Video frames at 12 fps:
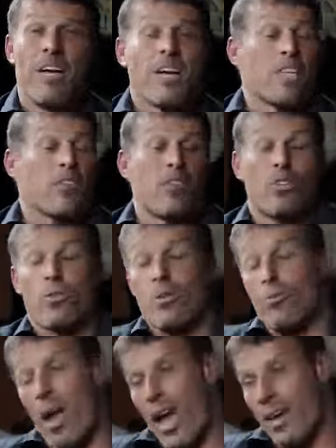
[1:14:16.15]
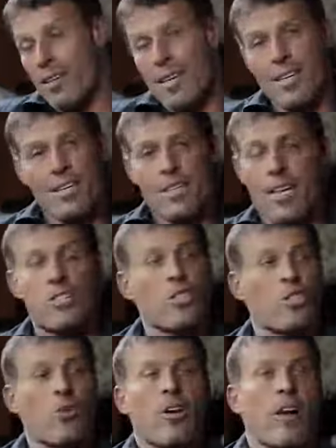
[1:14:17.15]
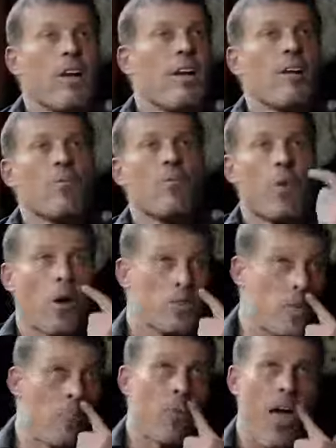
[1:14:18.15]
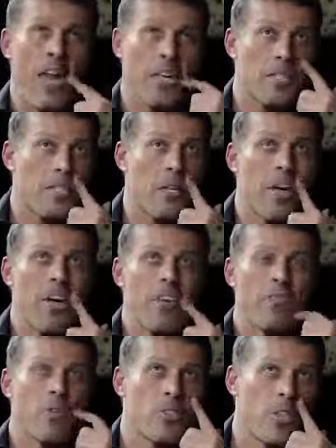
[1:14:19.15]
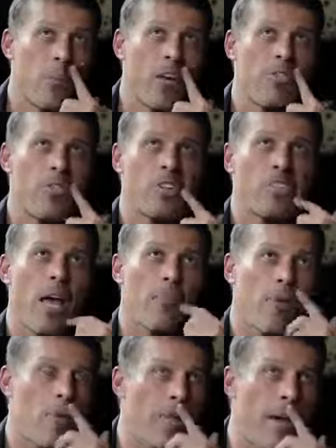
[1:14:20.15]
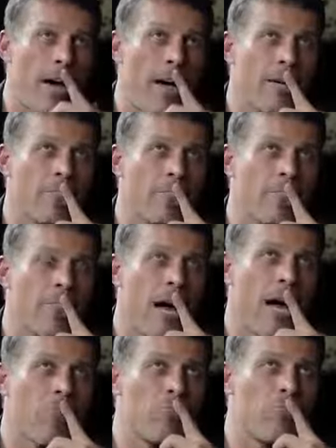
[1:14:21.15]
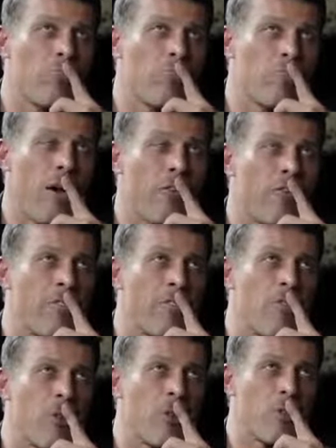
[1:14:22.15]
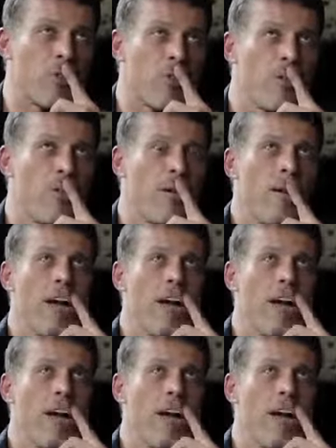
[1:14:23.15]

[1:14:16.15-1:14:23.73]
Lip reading: Because if you do it right, it's extraordinary. There are some products for somebody, for example, I'm now 54 years old.